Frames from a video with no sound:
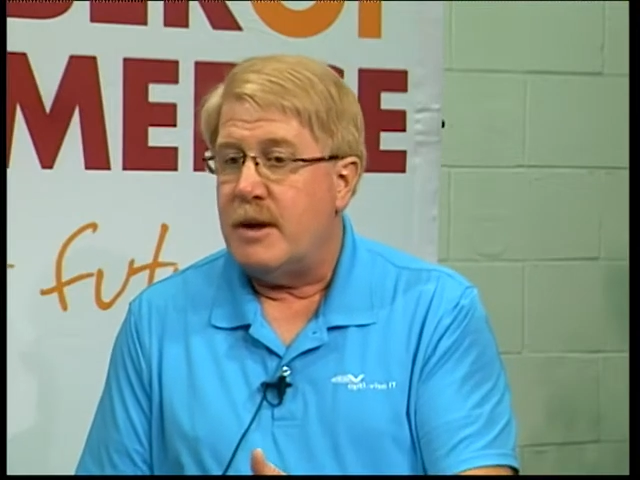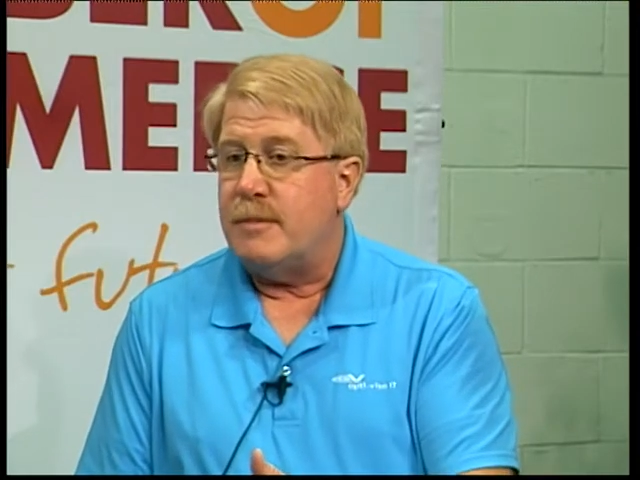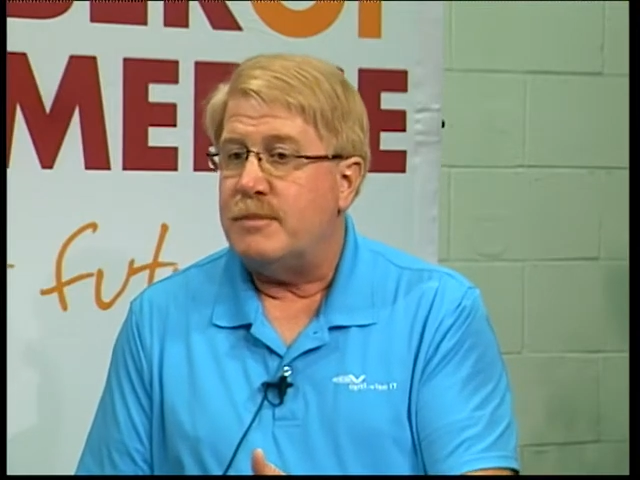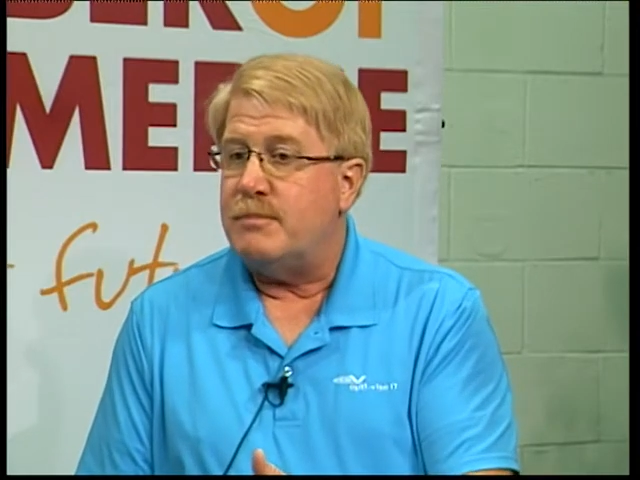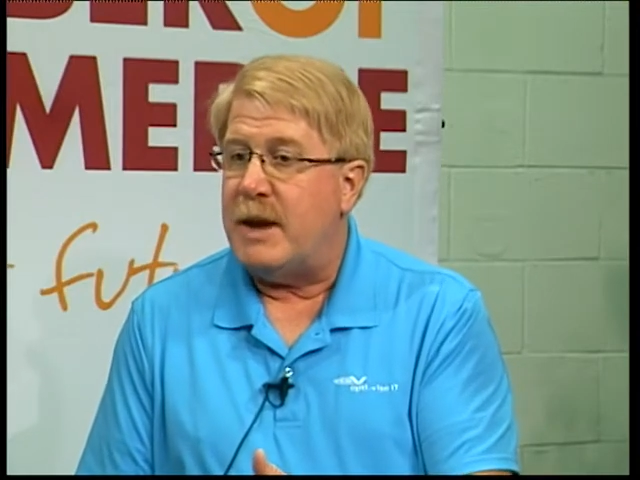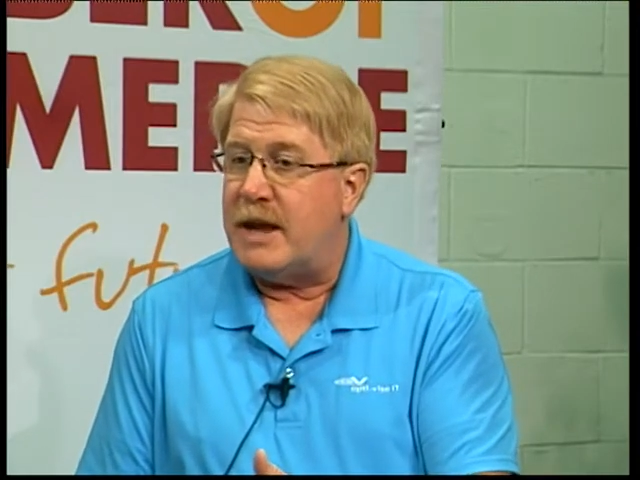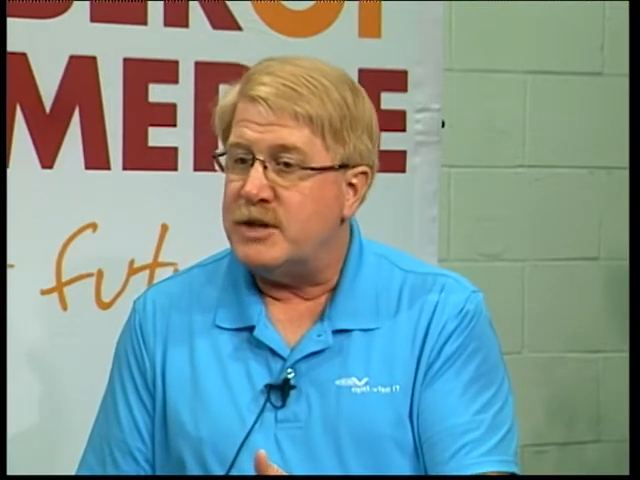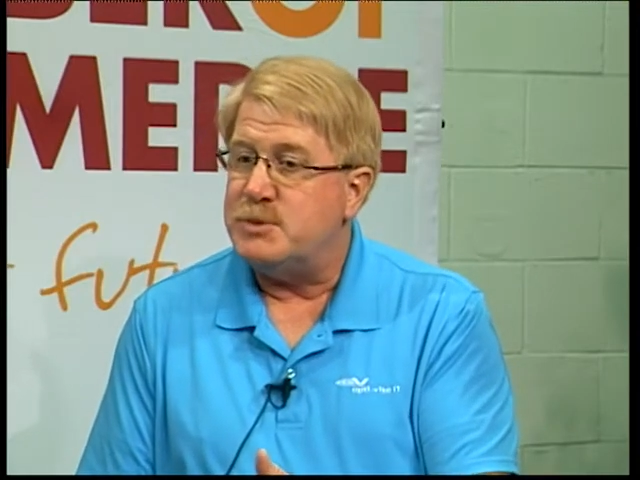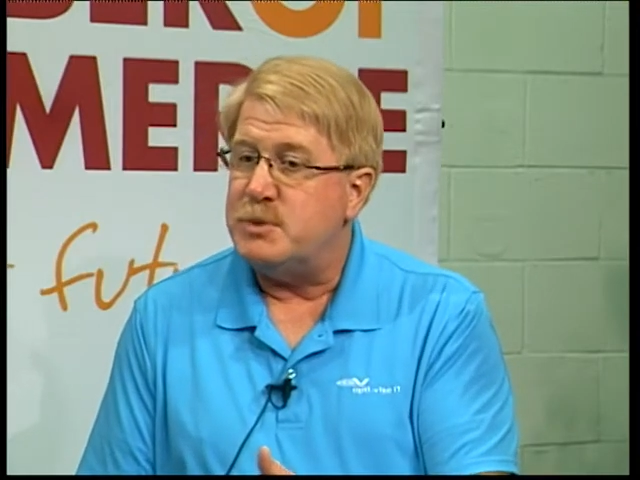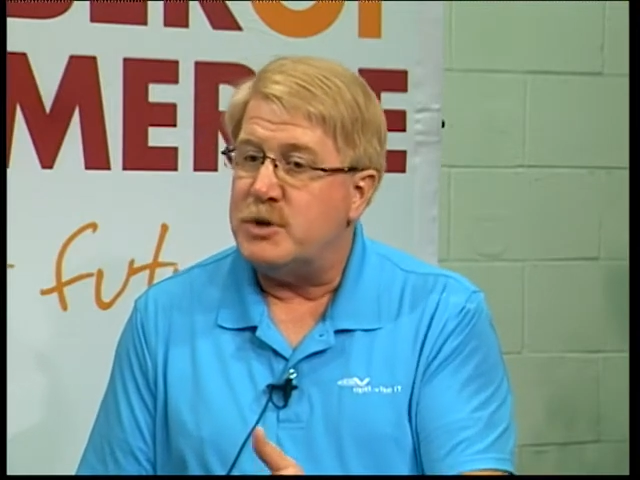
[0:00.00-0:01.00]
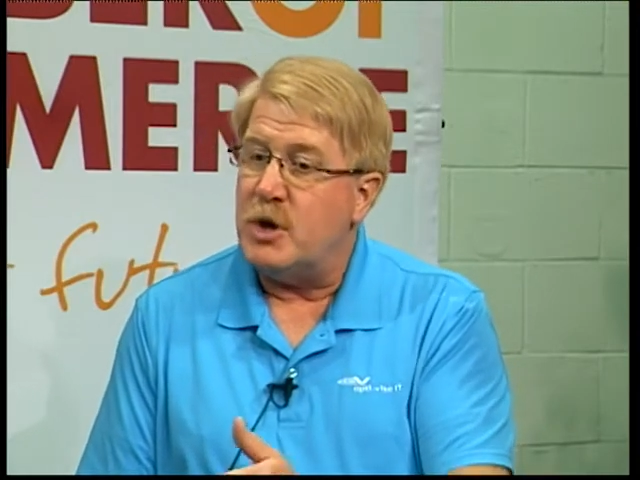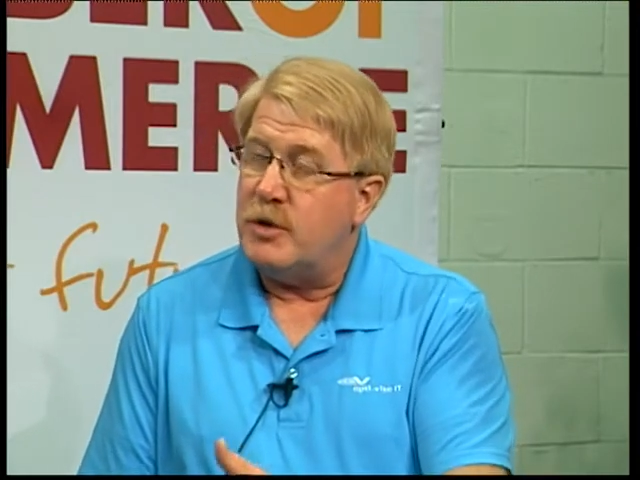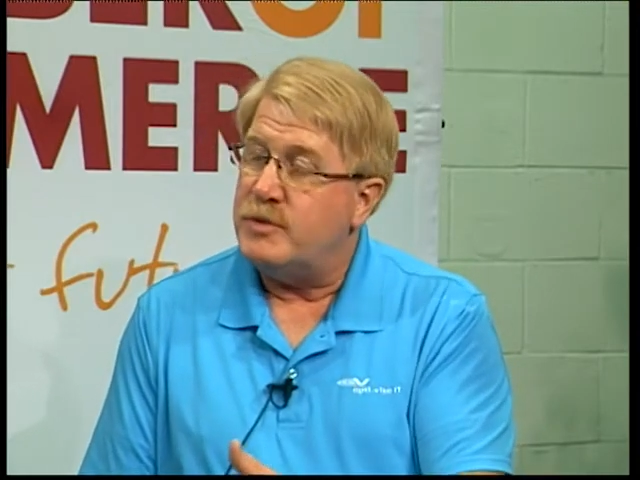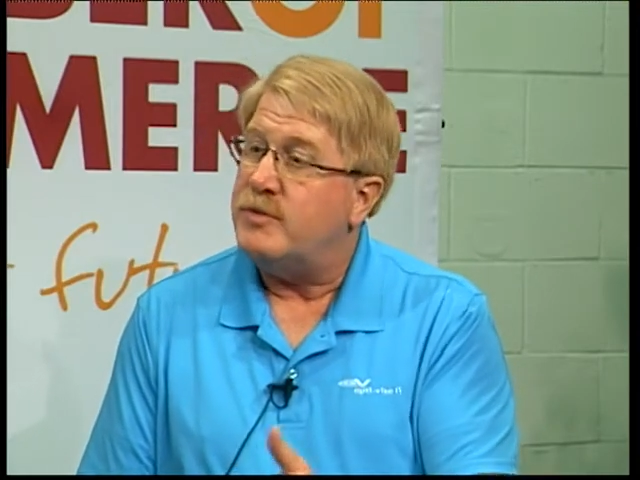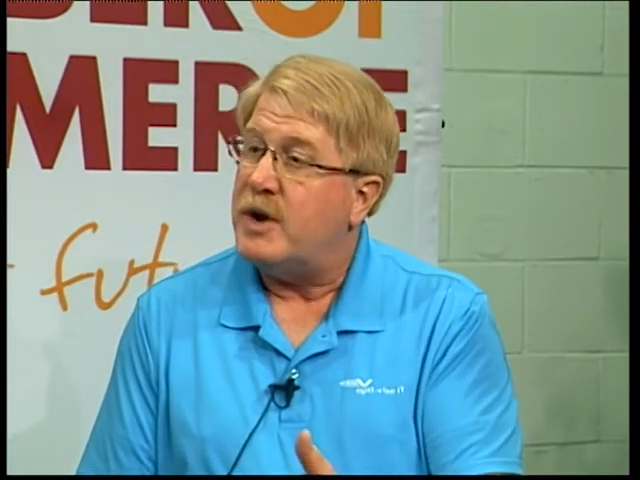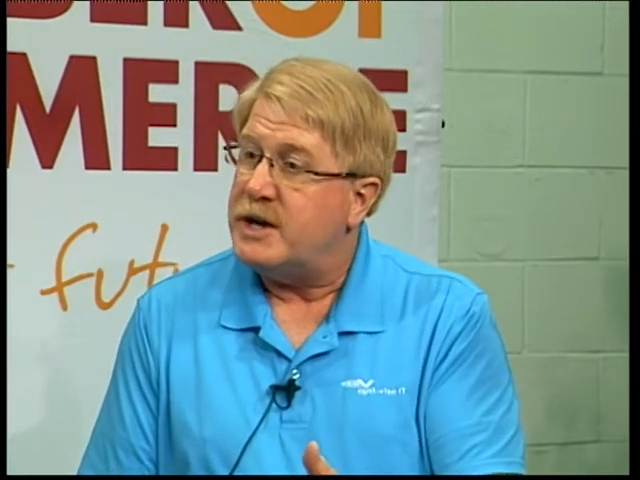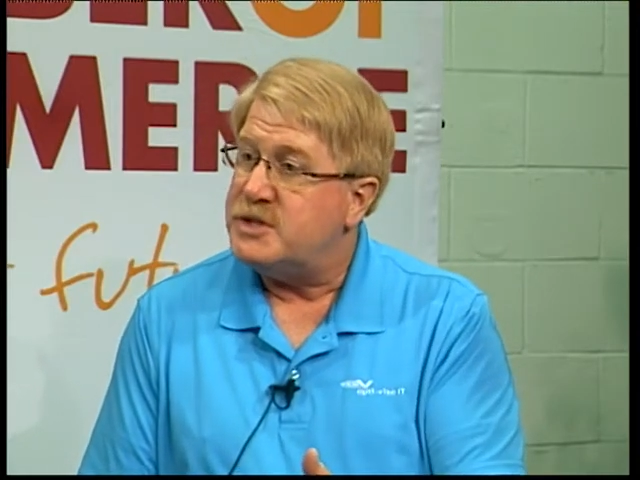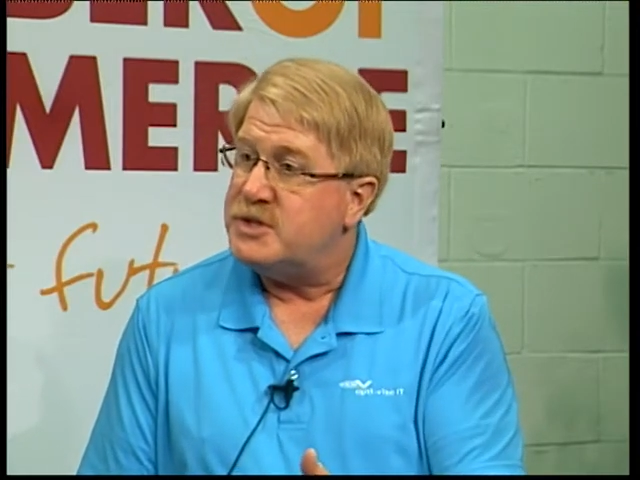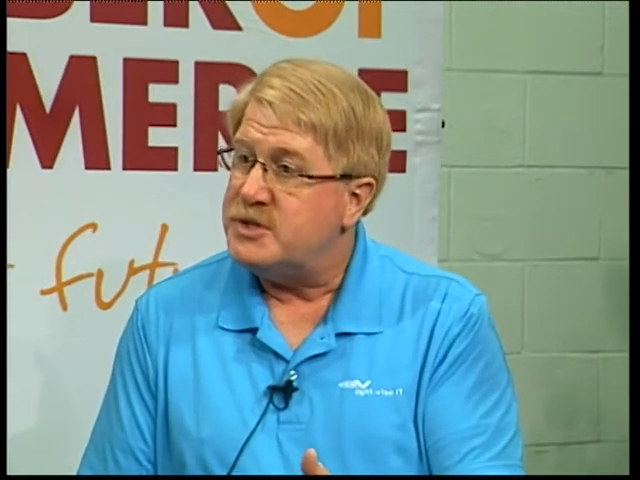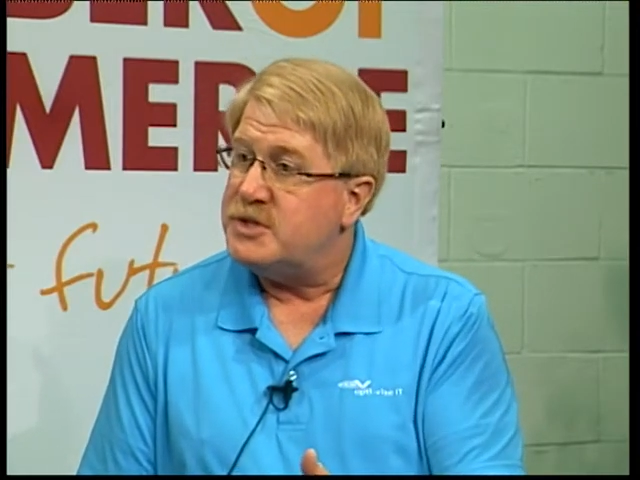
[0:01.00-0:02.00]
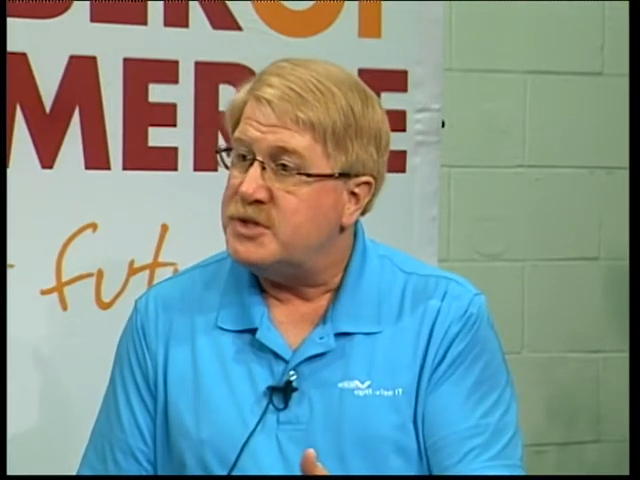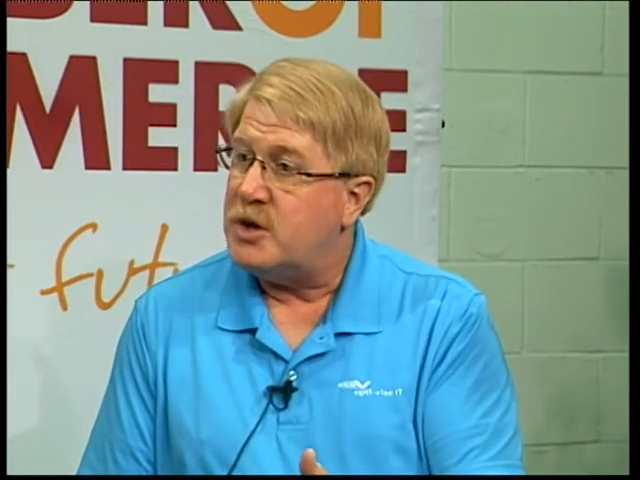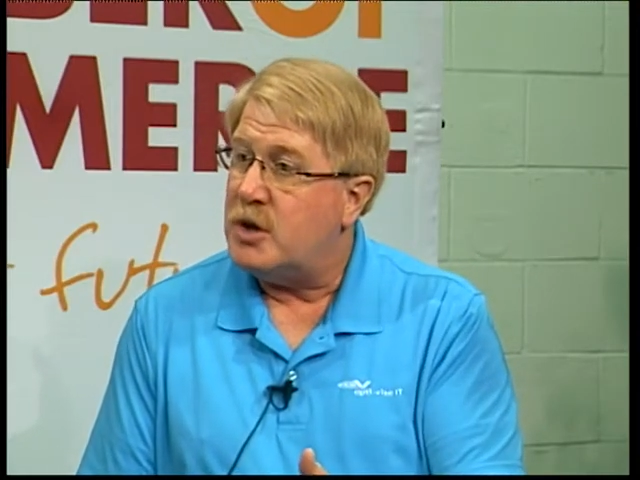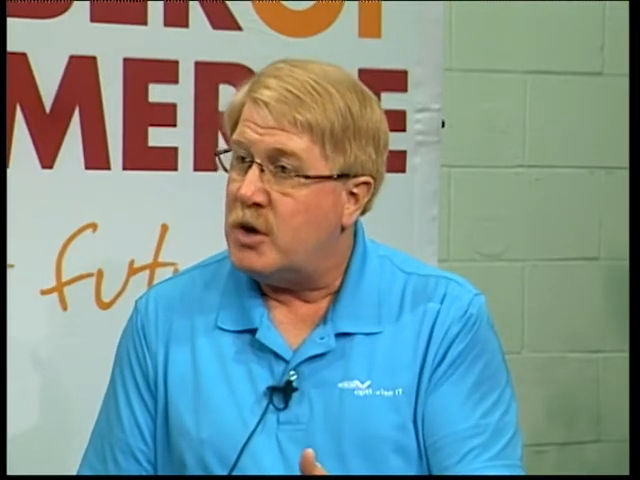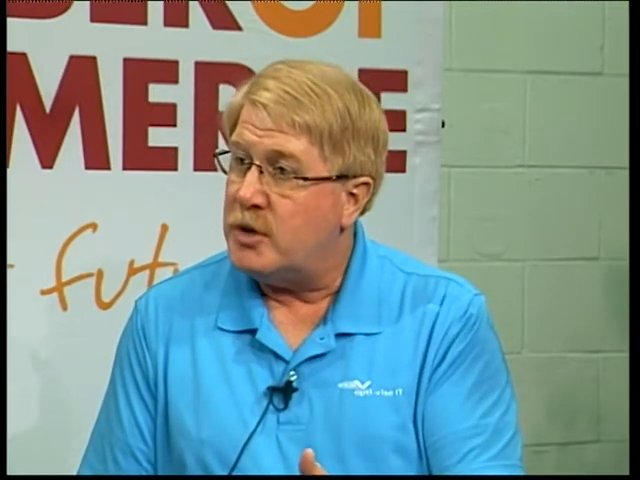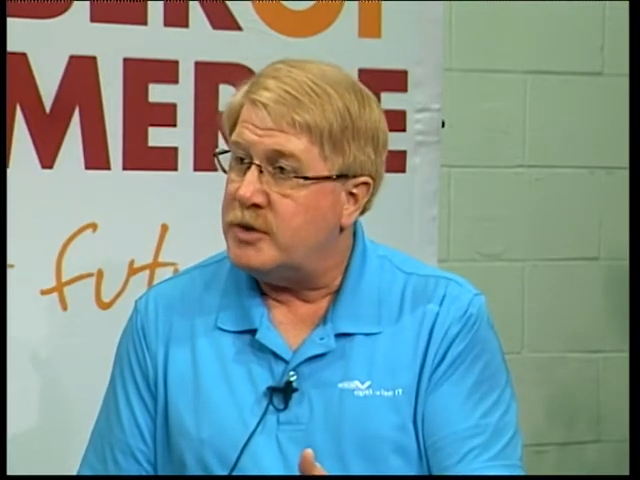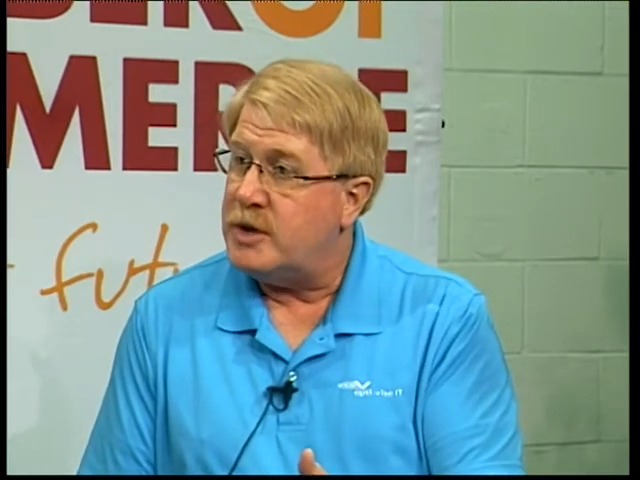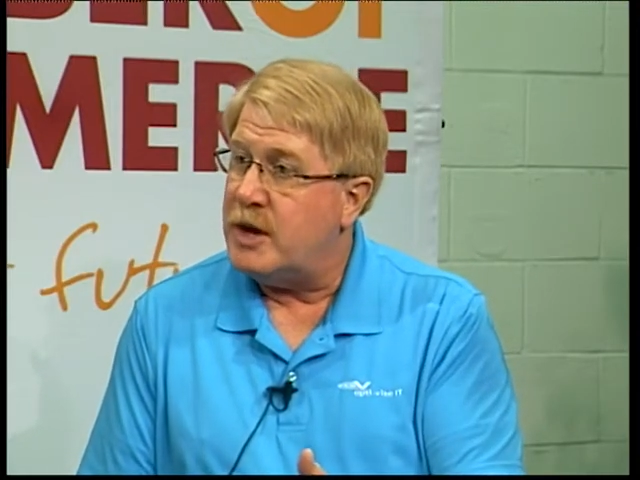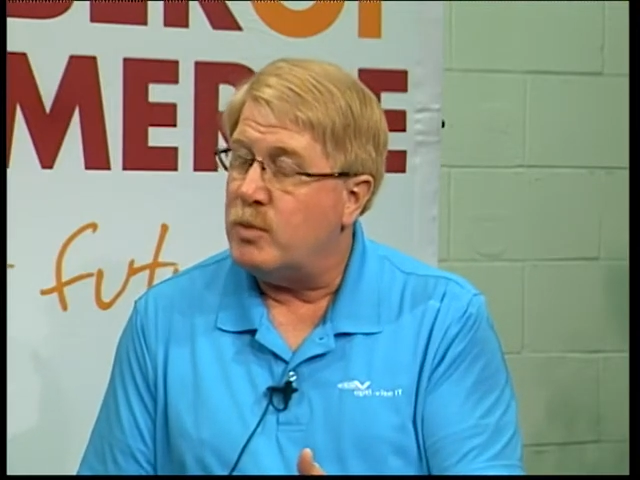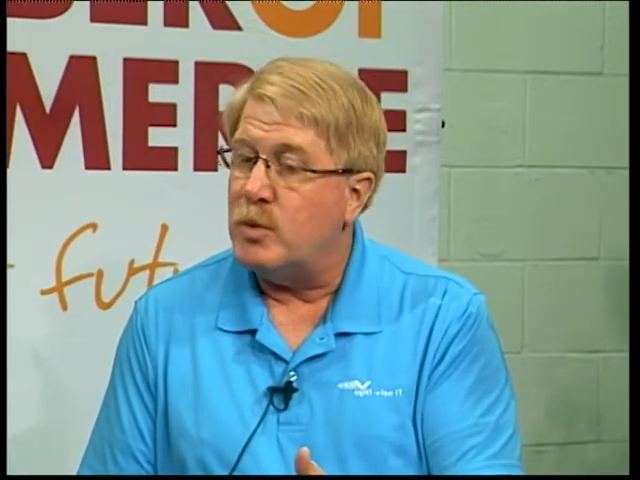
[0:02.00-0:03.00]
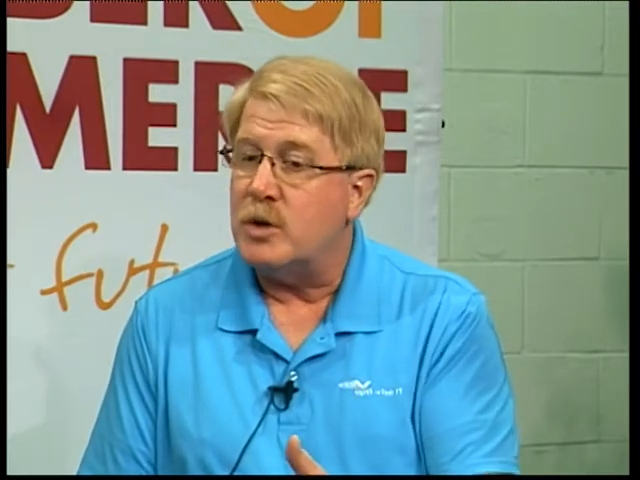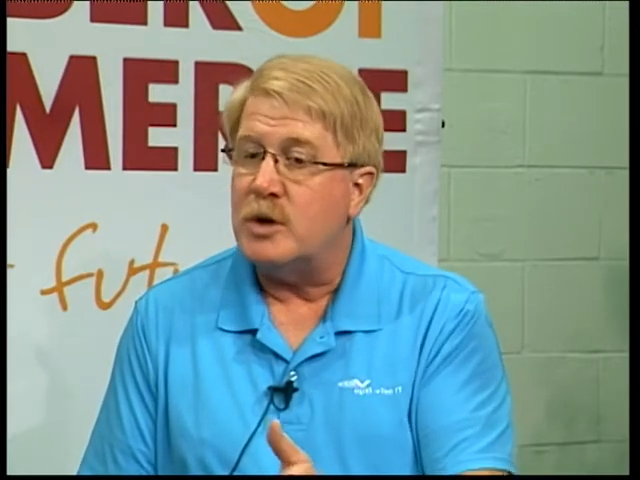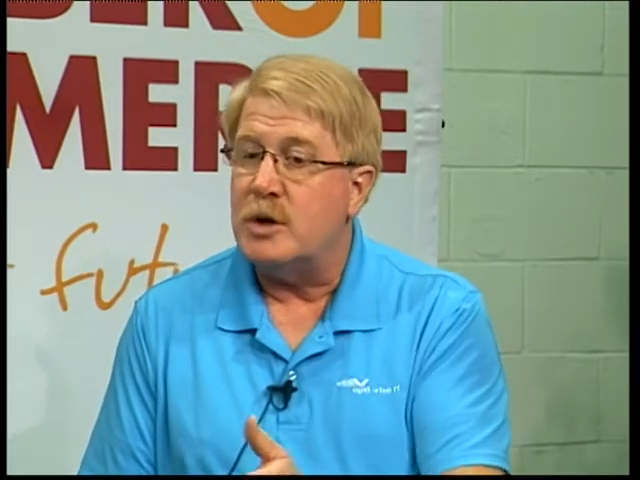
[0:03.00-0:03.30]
management of devices on the network,